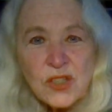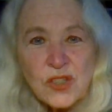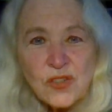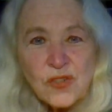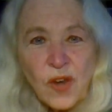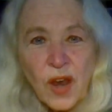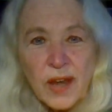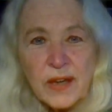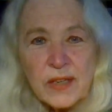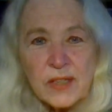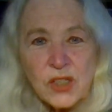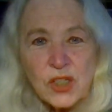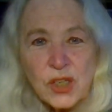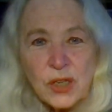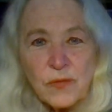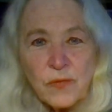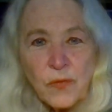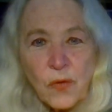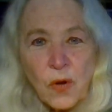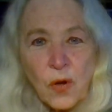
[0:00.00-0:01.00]

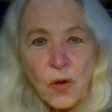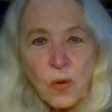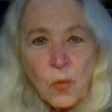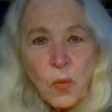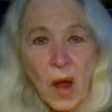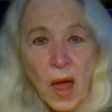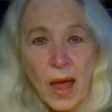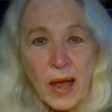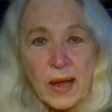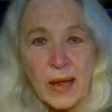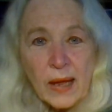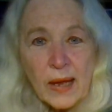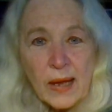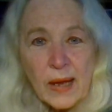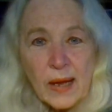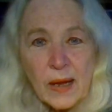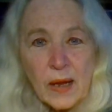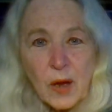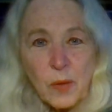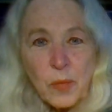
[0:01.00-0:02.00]
strategy for Iraq
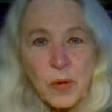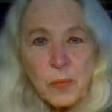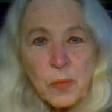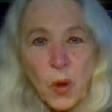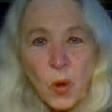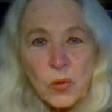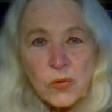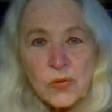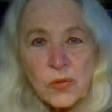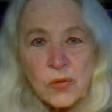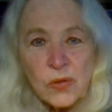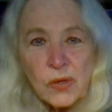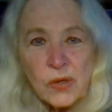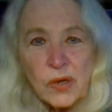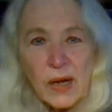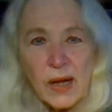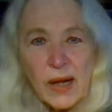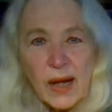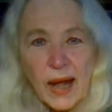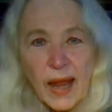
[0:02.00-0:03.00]
proposal,
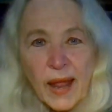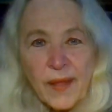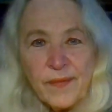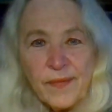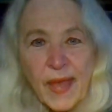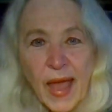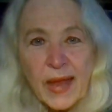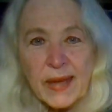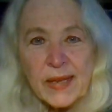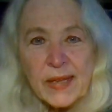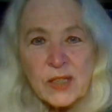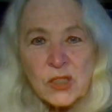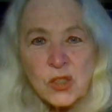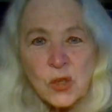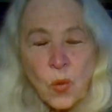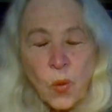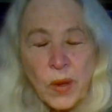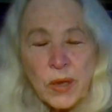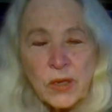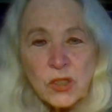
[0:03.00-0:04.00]
and that is
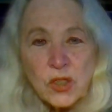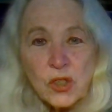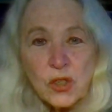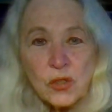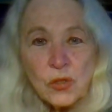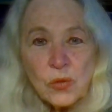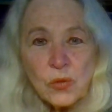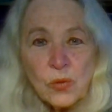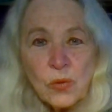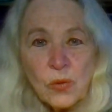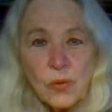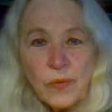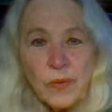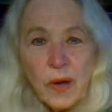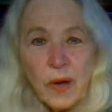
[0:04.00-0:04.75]
going to